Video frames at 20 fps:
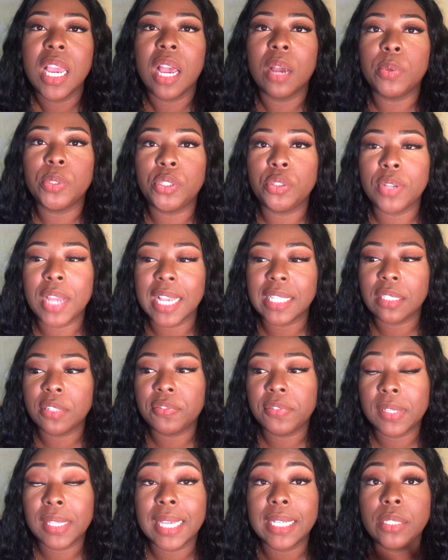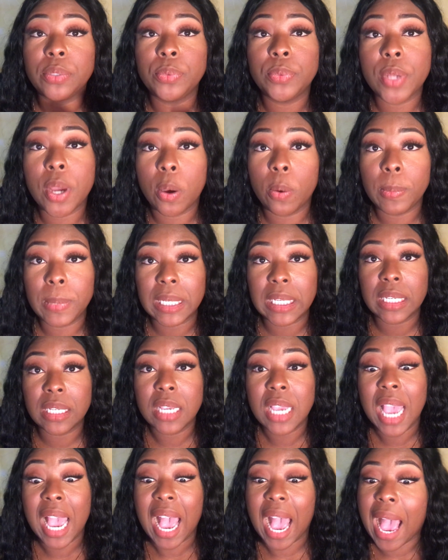I want you guys to feel like you know me.
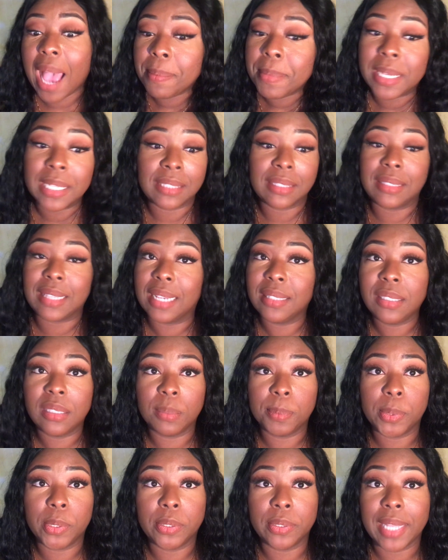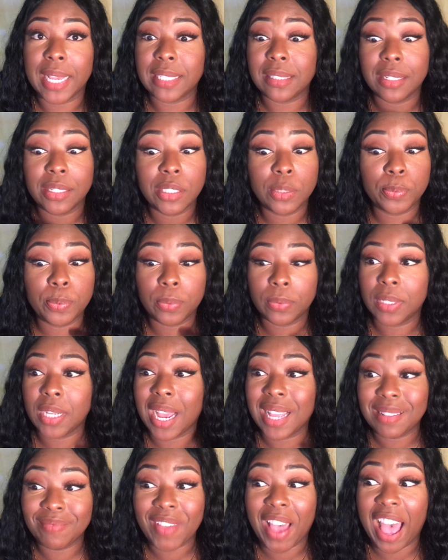I'm accessible. Like, there's,
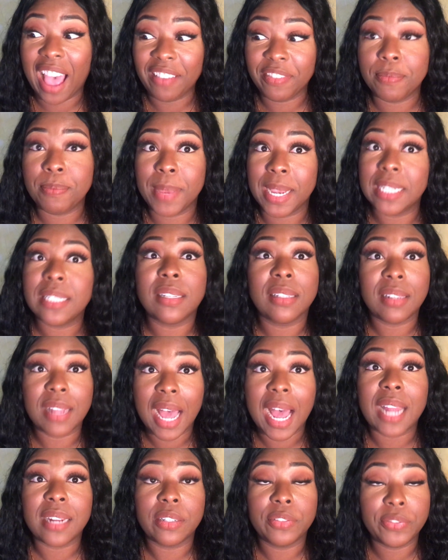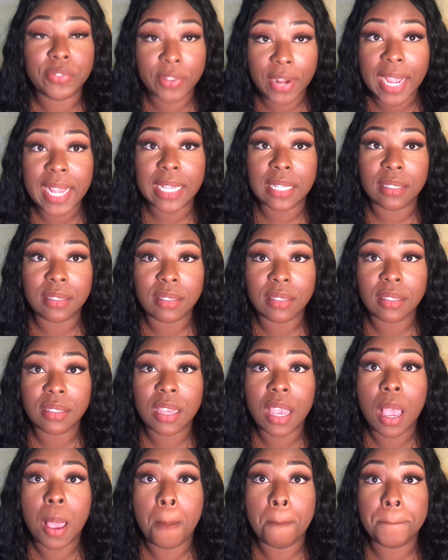I've made a lot of friends
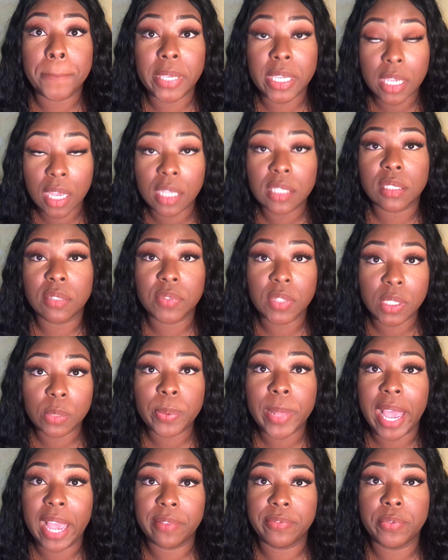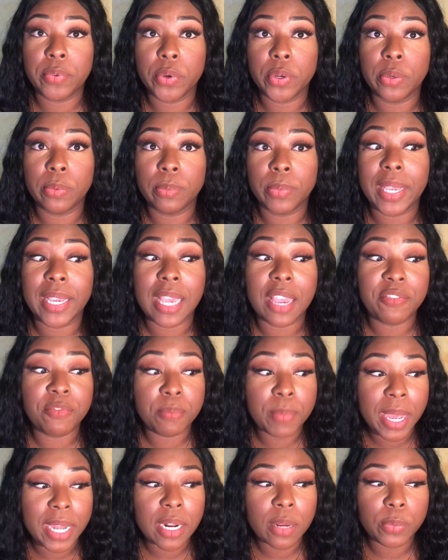because of this platform. Like, I've
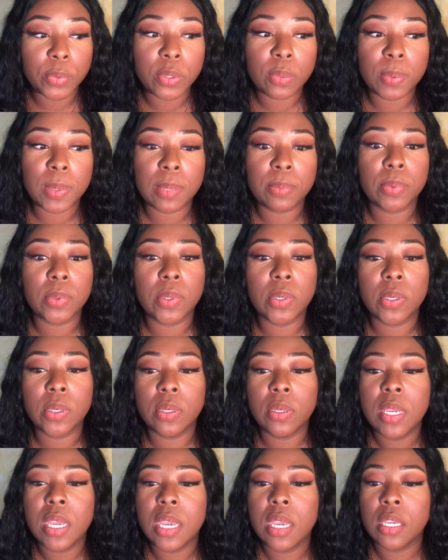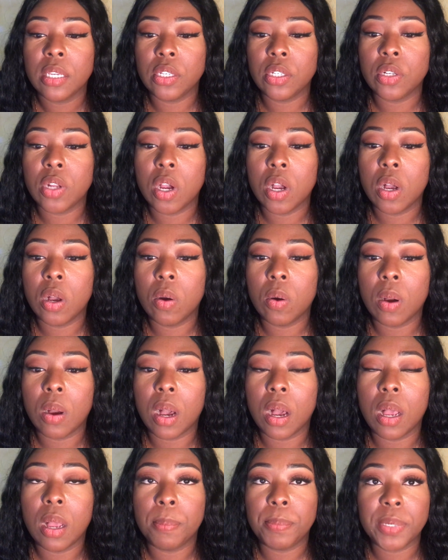met up with people, you know,
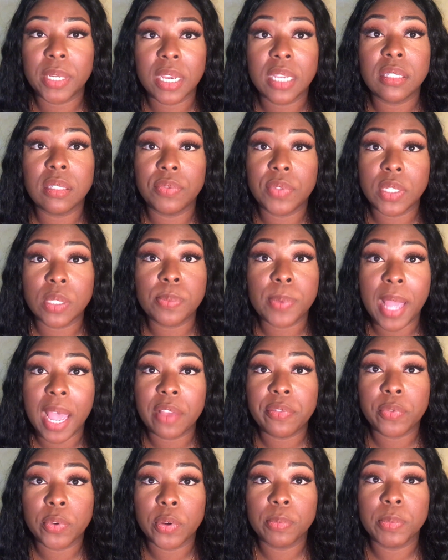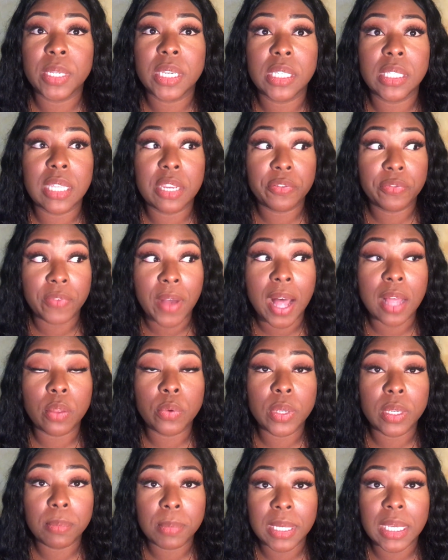um, because of this platform. Because they're
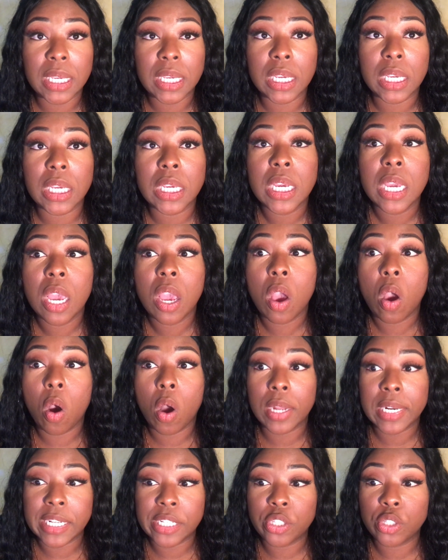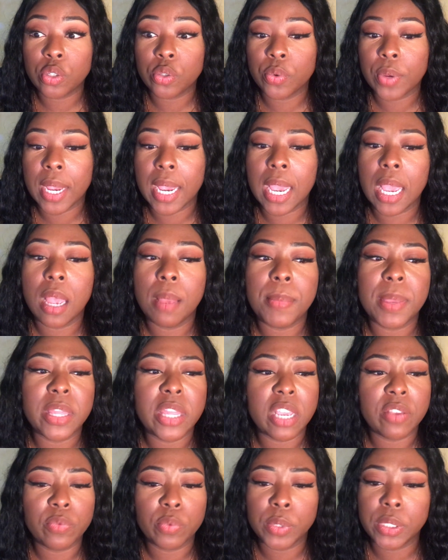following me on Instagram and
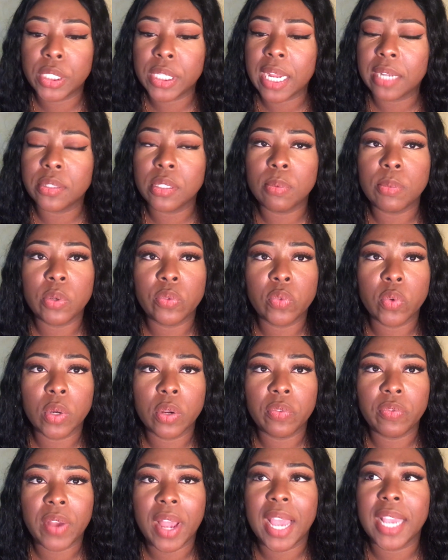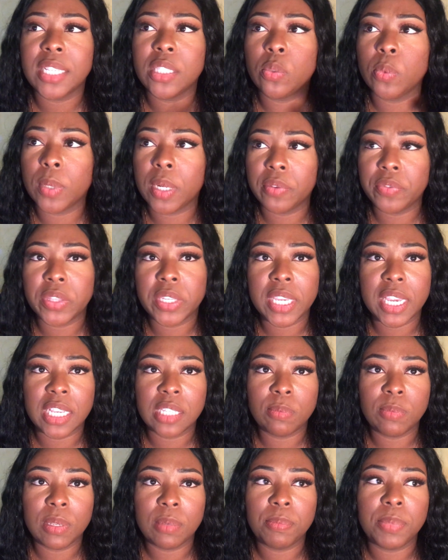they've reached out to me for advice, whatever the
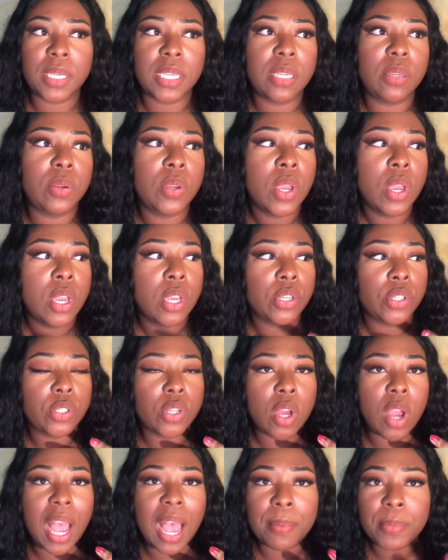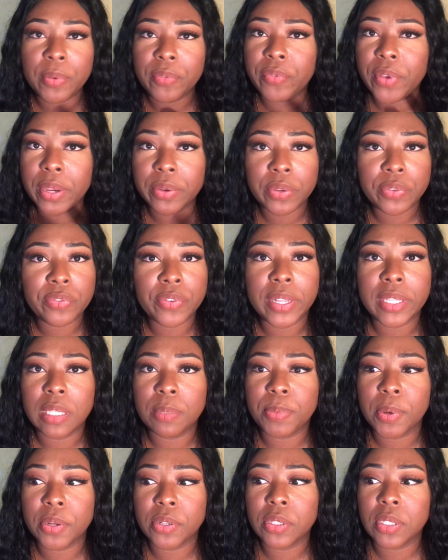case may be. You know, I'm a very friendly
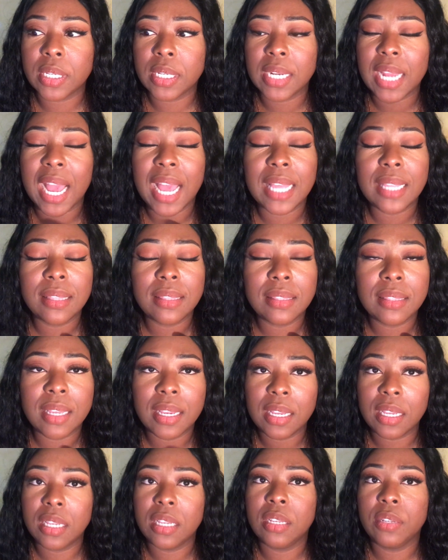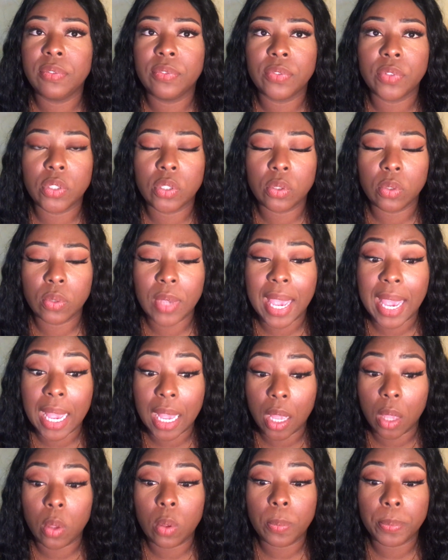person. I love to
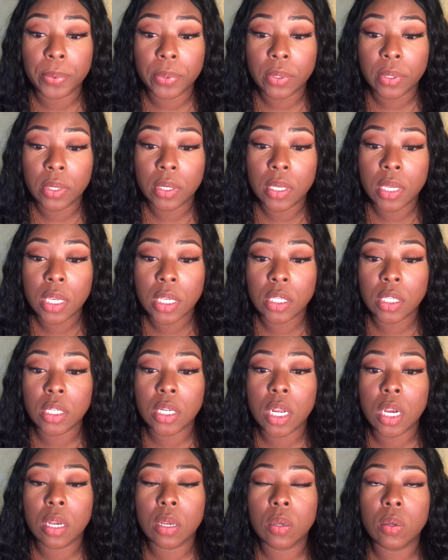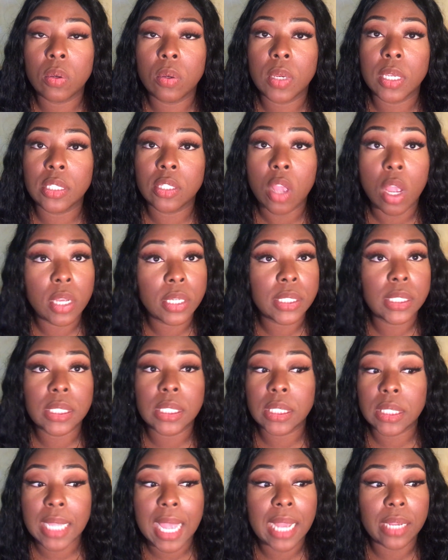help, you know, as long as
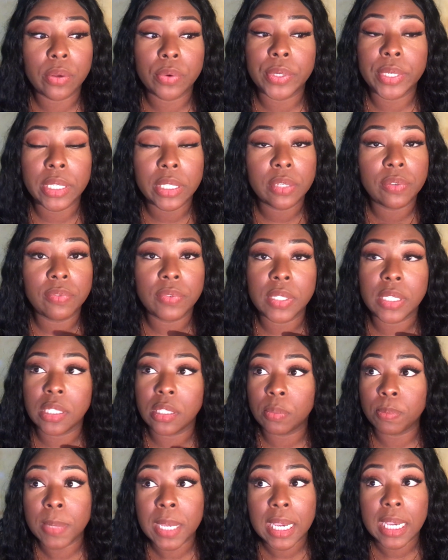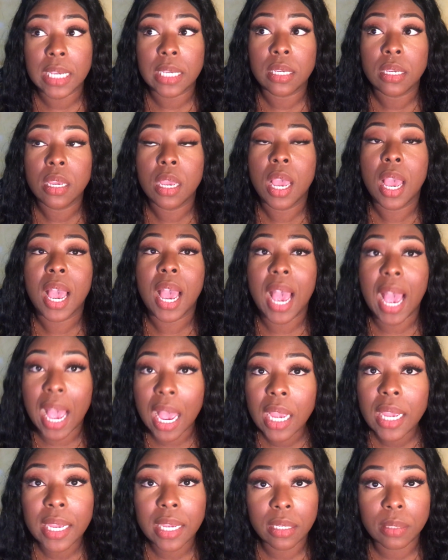it's not going to inconvenience me,
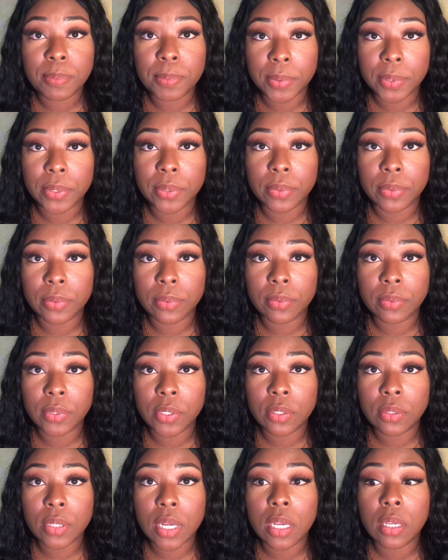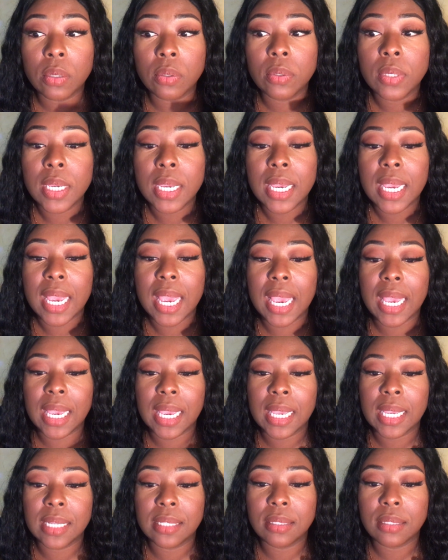I'll help you, you know.
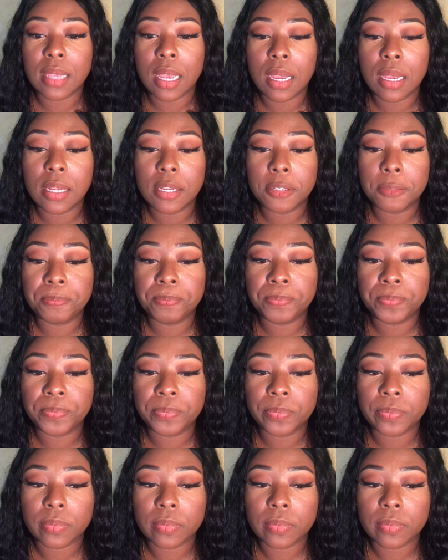And, um...